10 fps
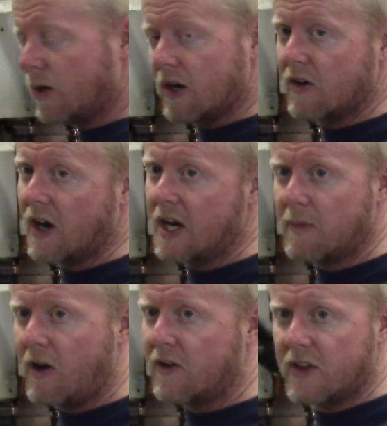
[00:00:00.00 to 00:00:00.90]
uh,
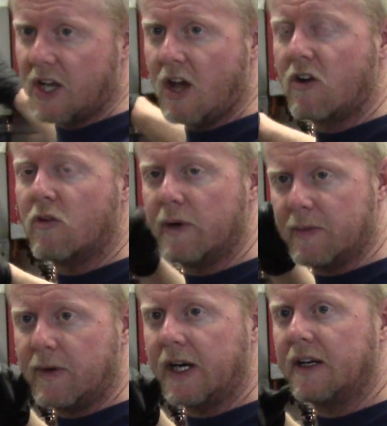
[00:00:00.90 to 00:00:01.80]
program onto the local
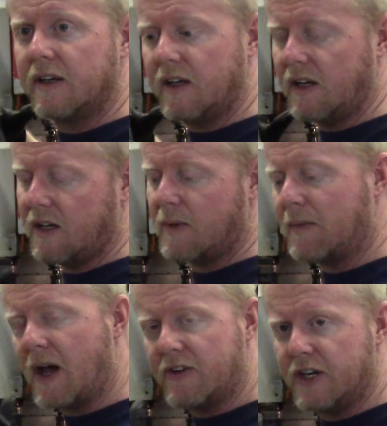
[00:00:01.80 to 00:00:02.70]
memory. Um,
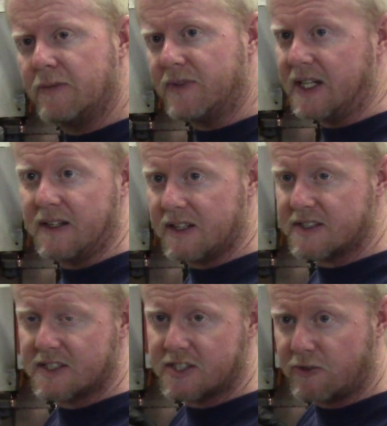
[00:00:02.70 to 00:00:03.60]
I'm not drip feeding
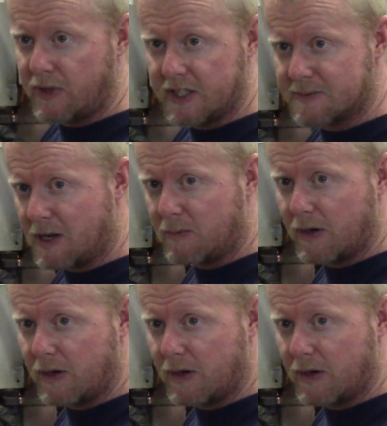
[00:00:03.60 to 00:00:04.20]
this, this is a really small